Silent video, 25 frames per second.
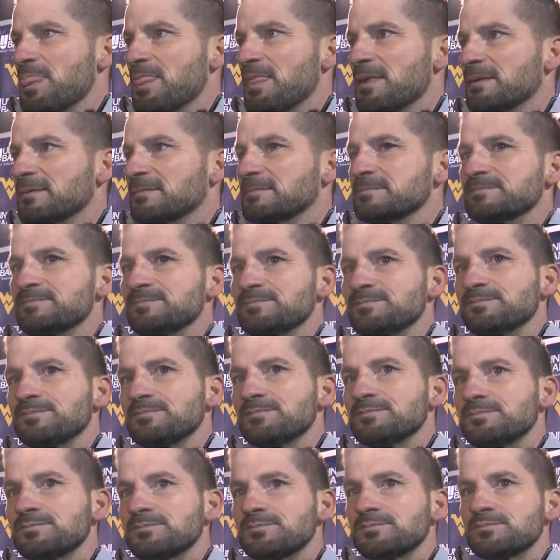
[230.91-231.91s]
What do you need to
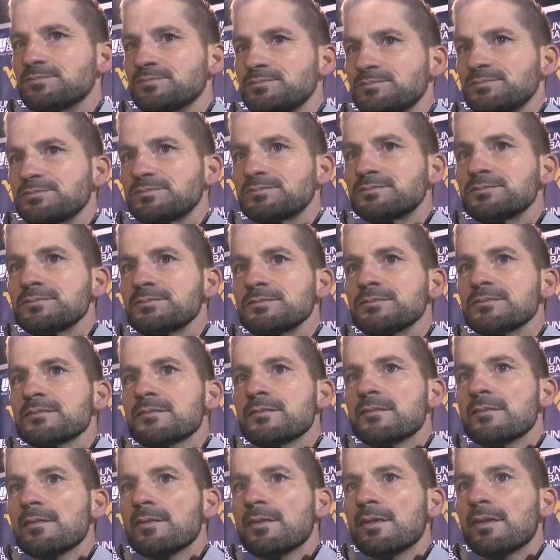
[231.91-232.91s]
see from your team between
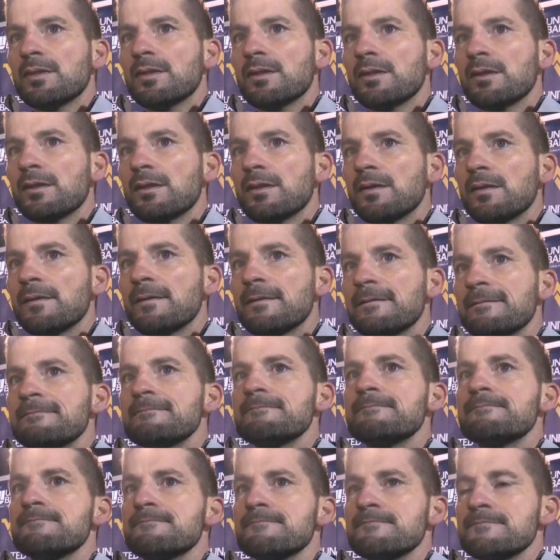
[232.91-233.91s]
now and when you get started on
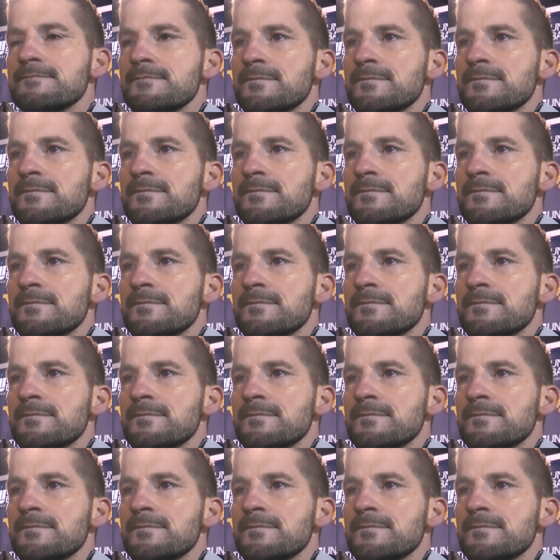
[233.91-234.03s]
Sunday?